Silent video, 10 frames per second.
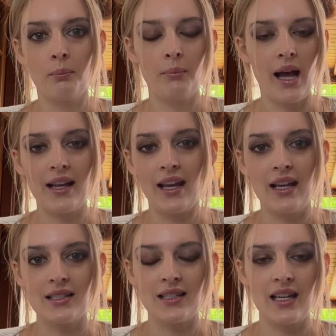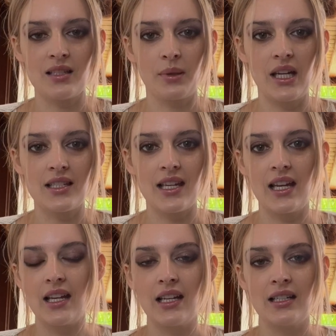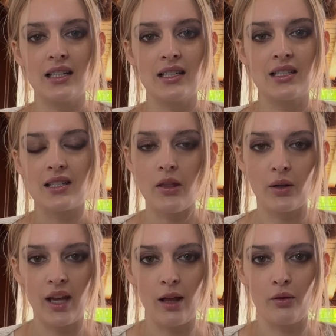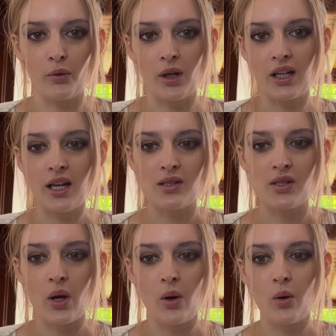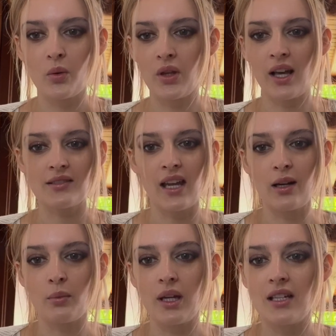my case takes place in Southern California. So the next line will be